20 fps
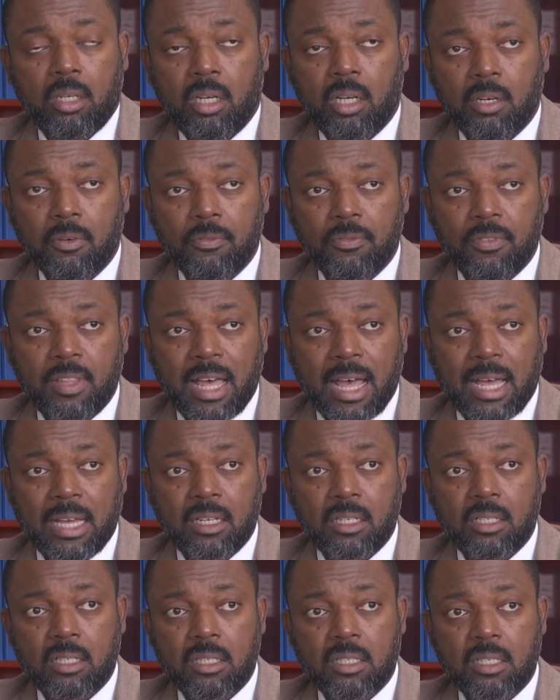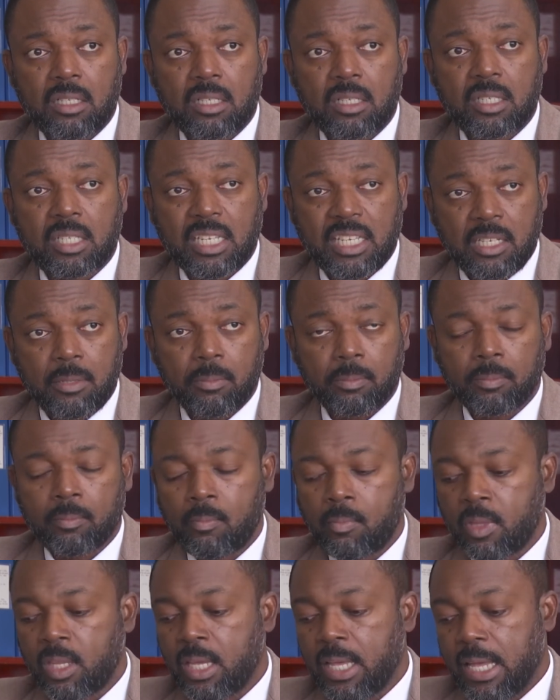of that scheme.
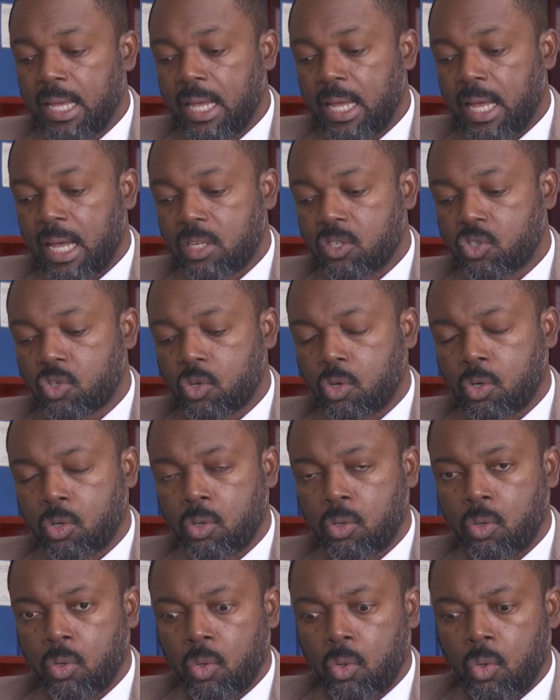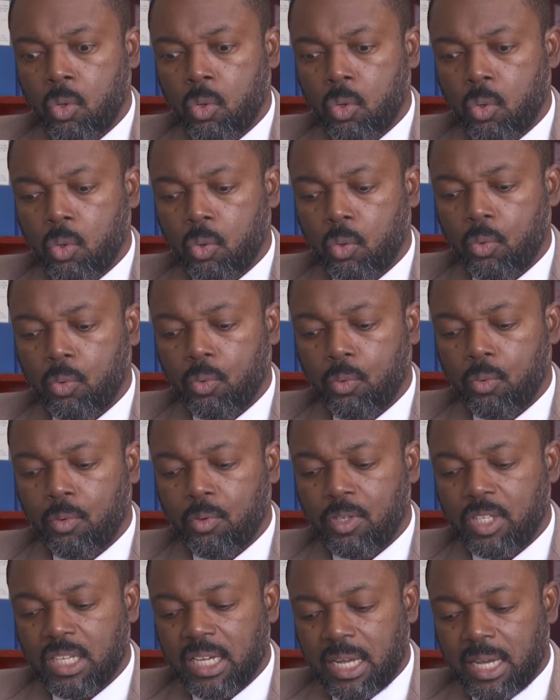And so
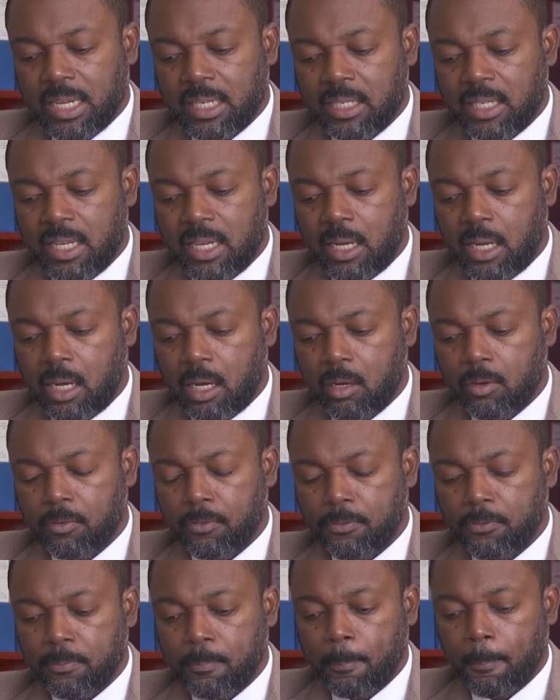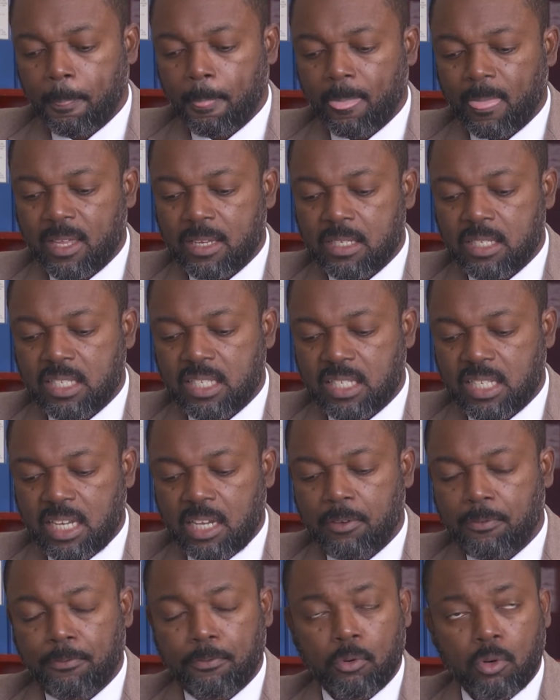the idea of
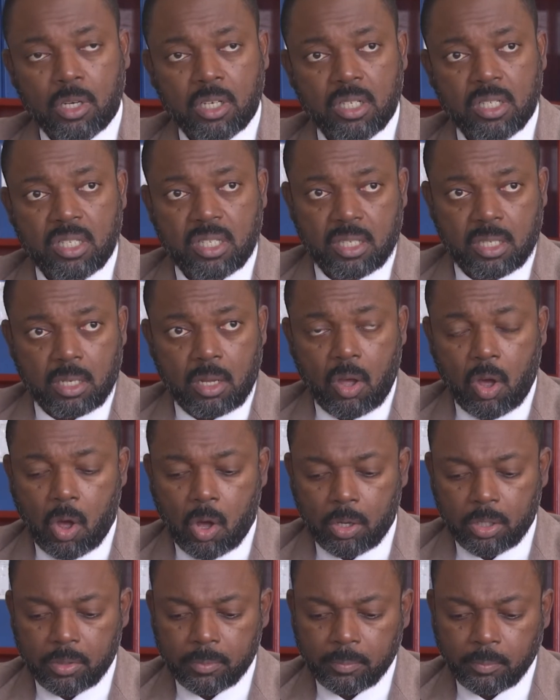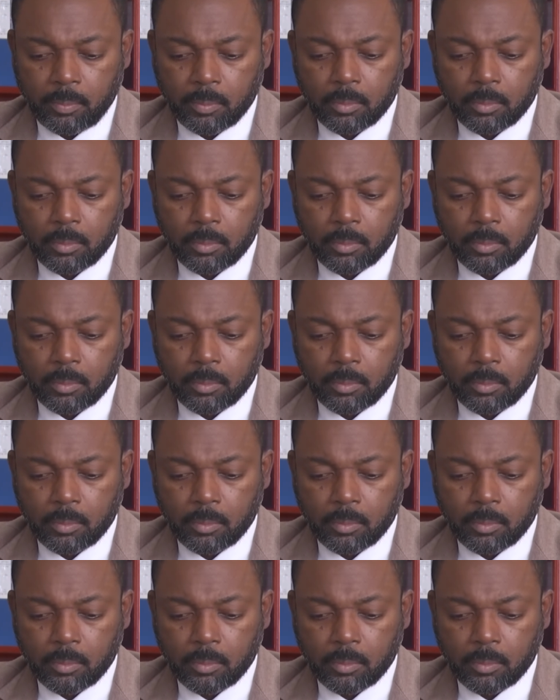staying focused on